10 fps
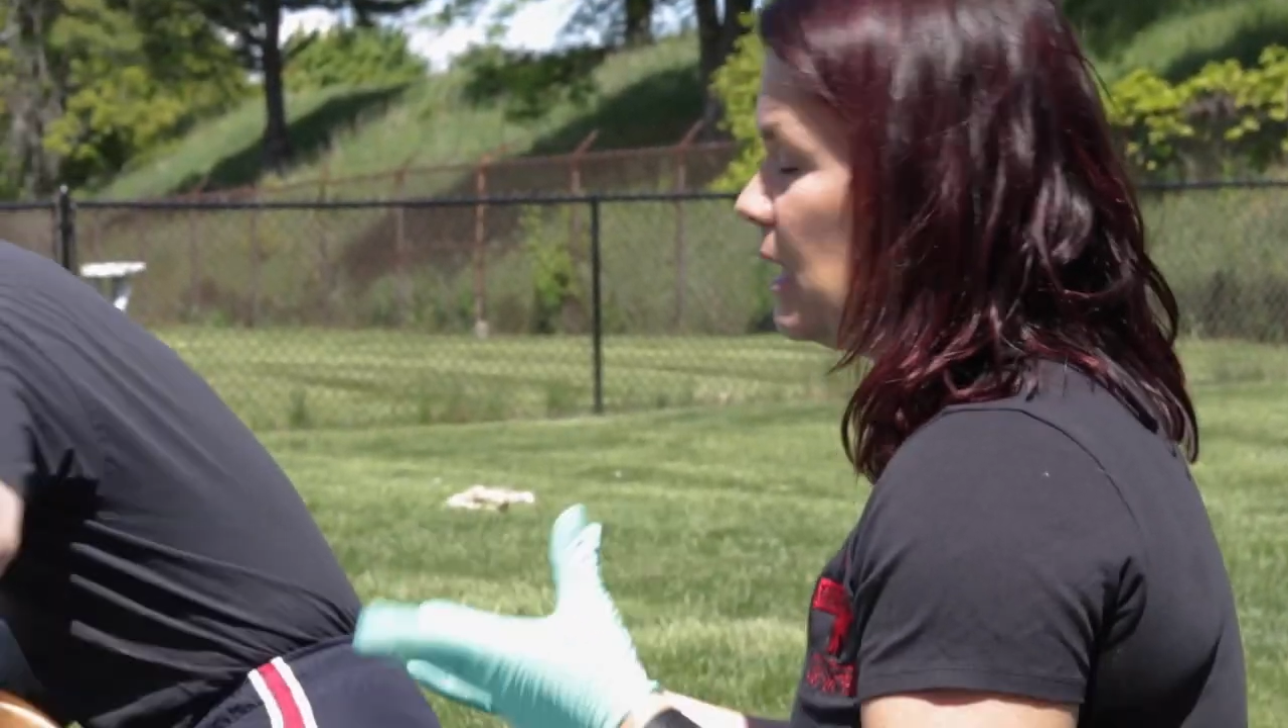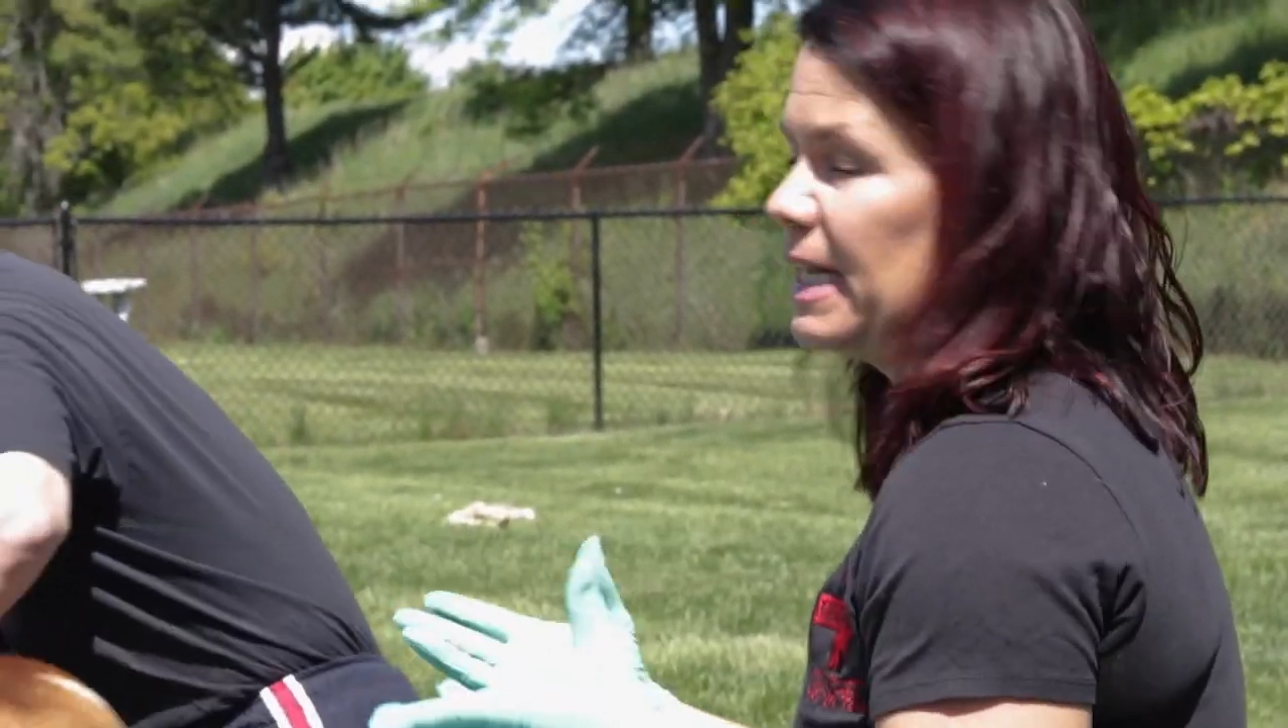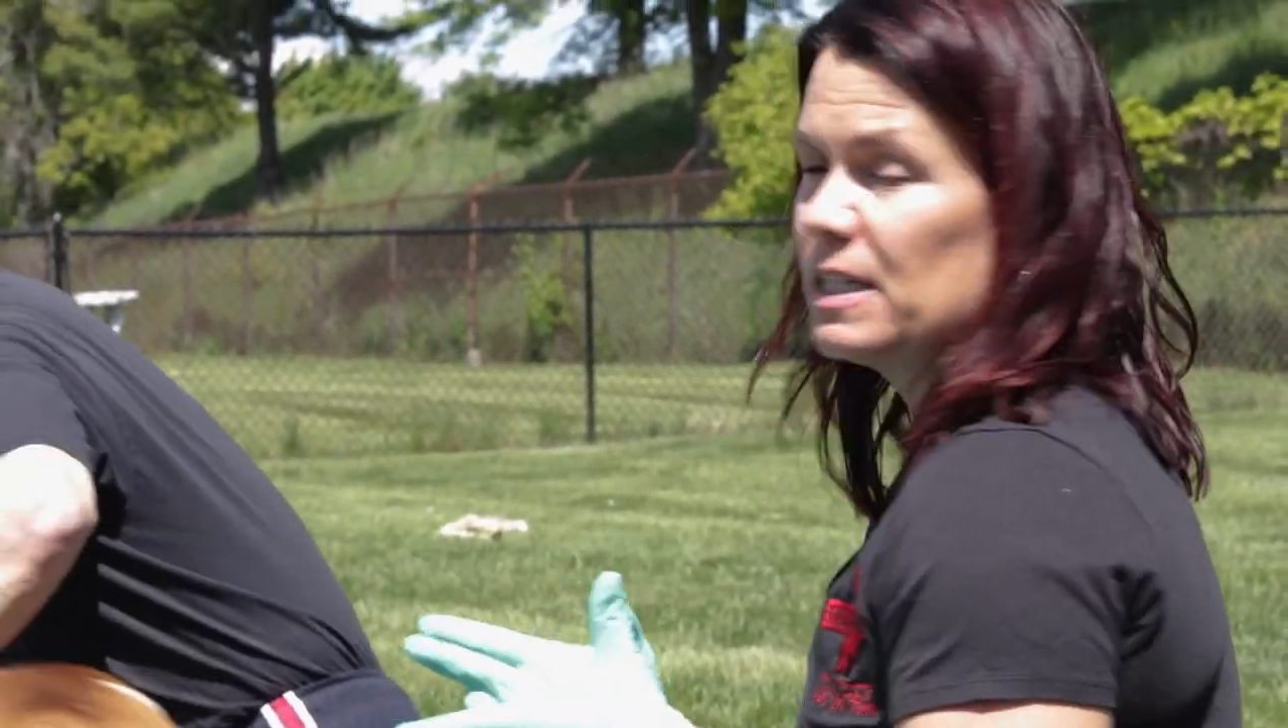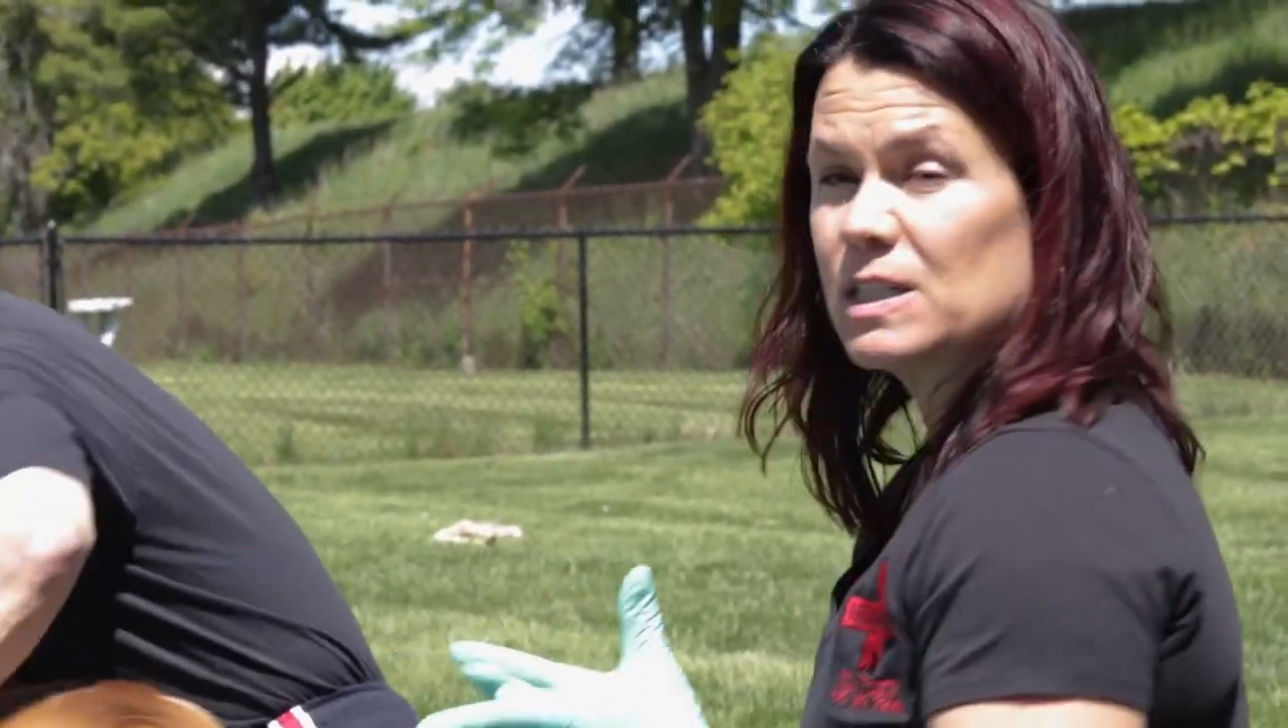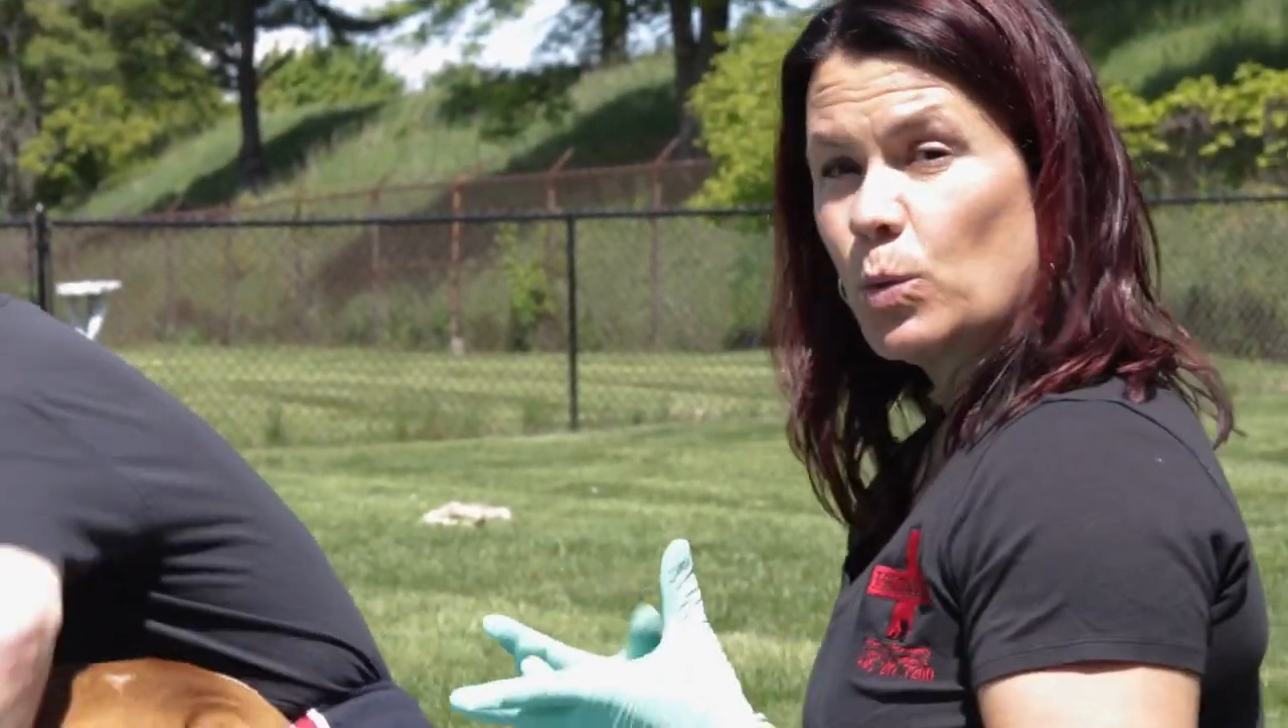
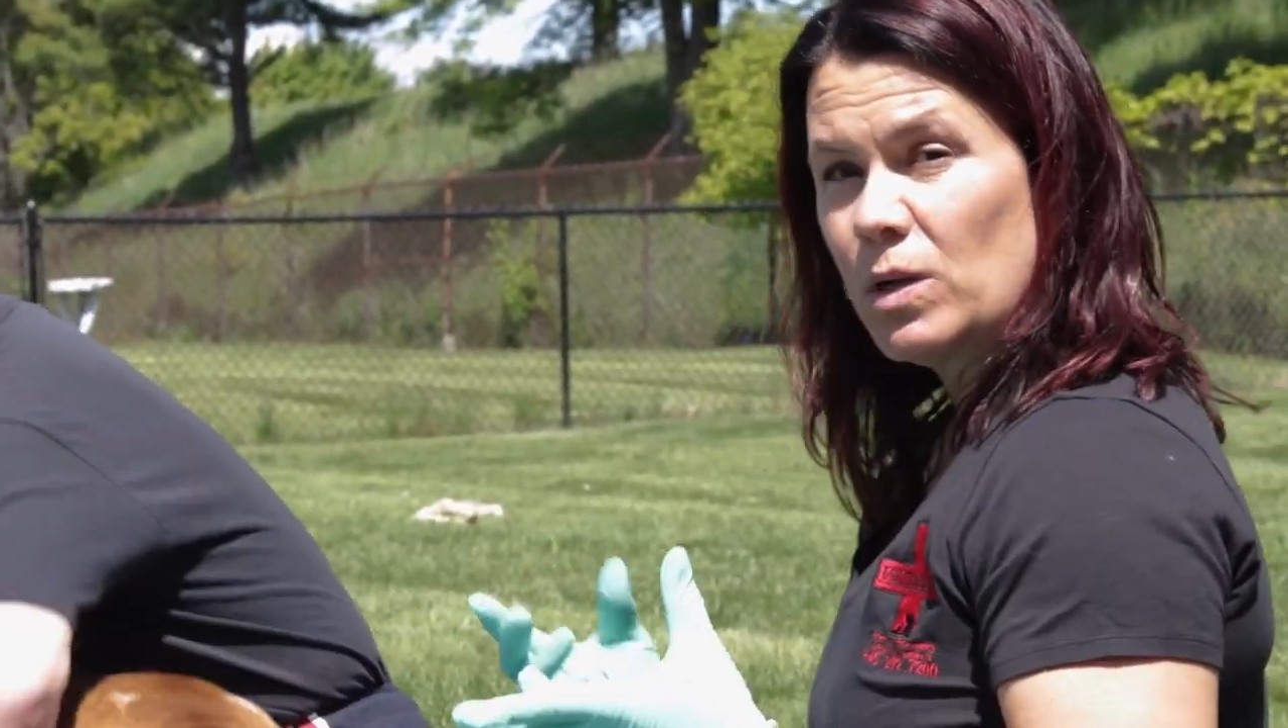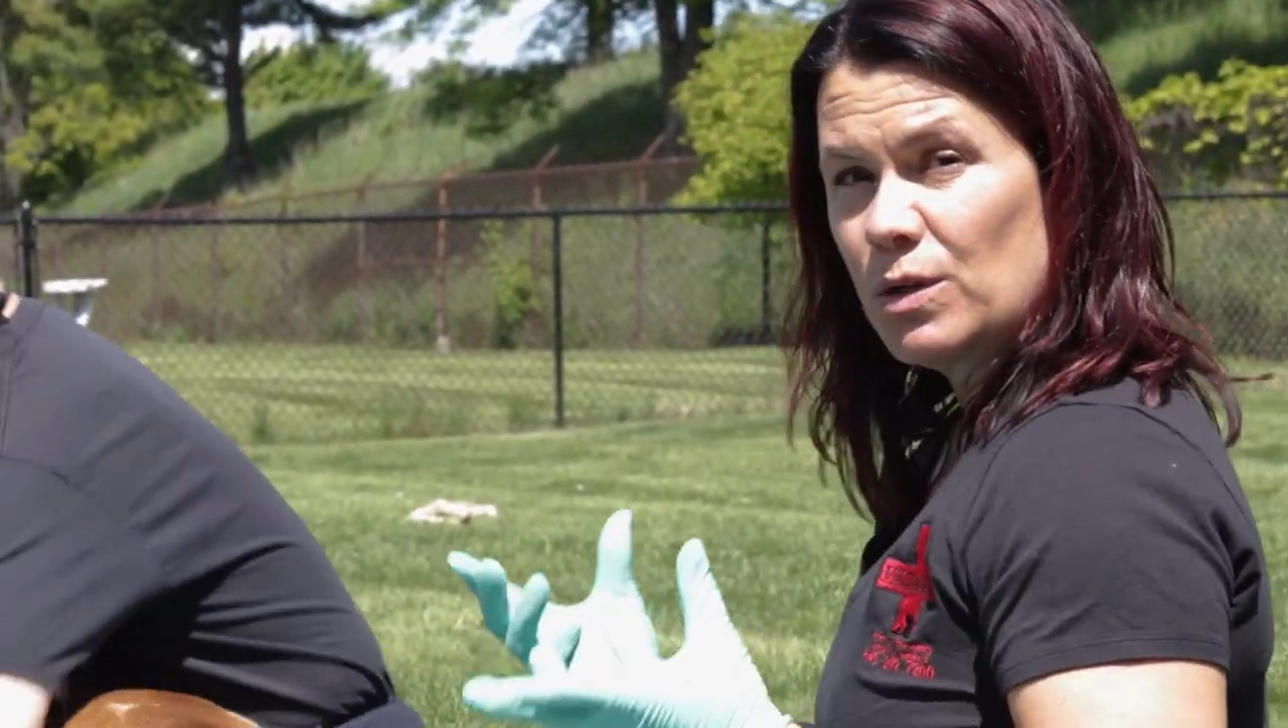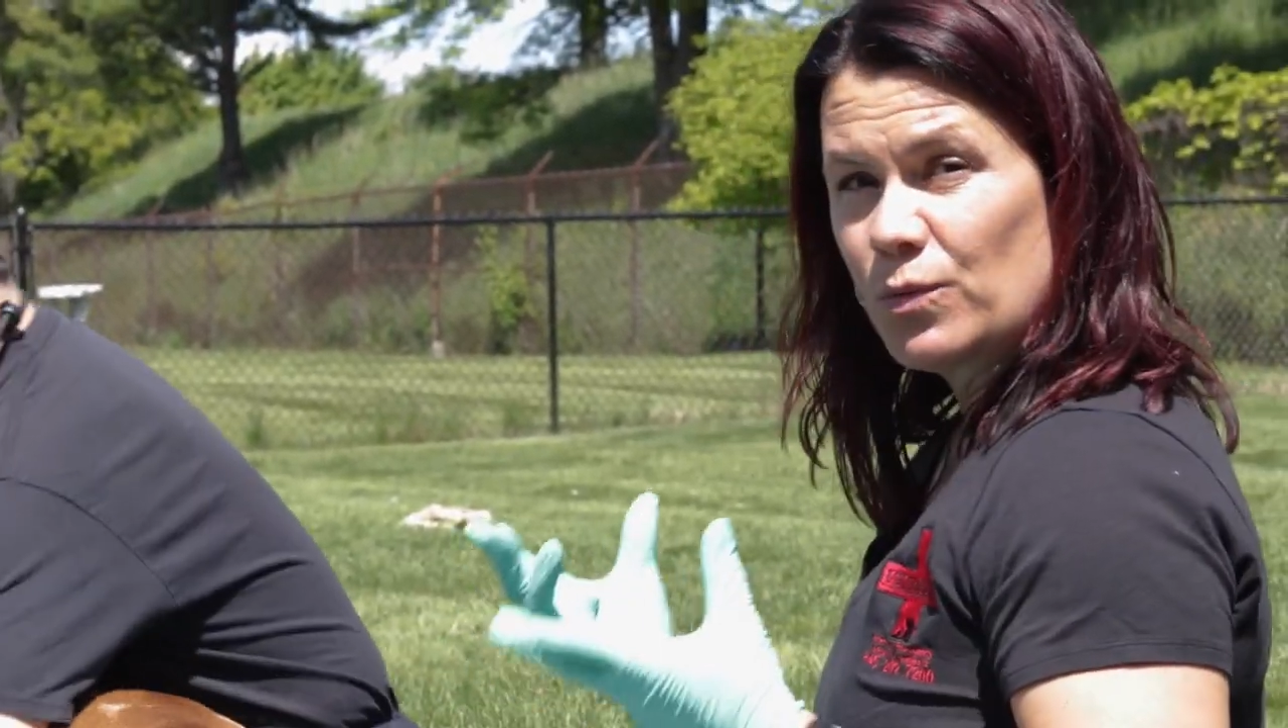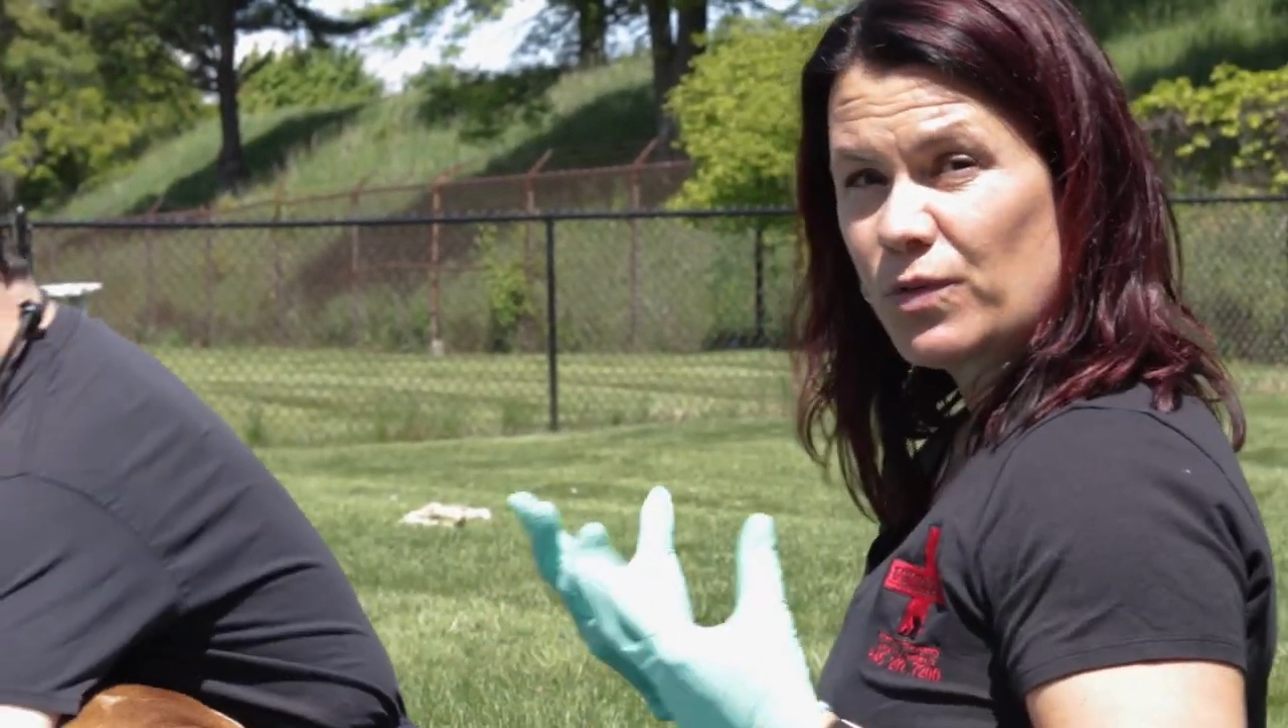glands will